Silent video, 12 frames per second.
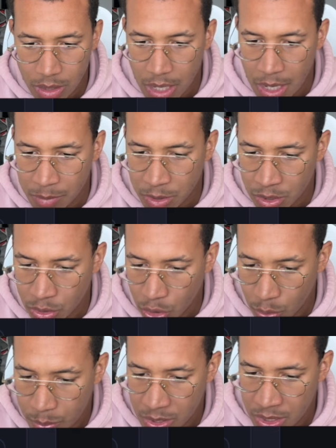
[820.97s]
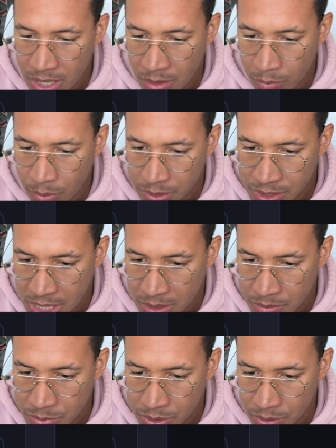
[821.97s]
I'm gonna open the network
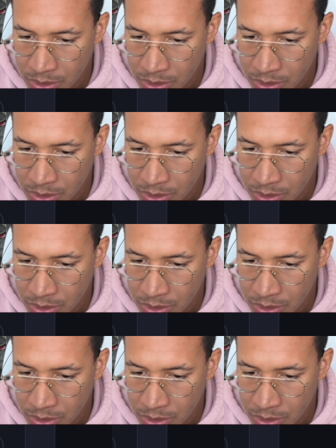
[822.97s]
tab so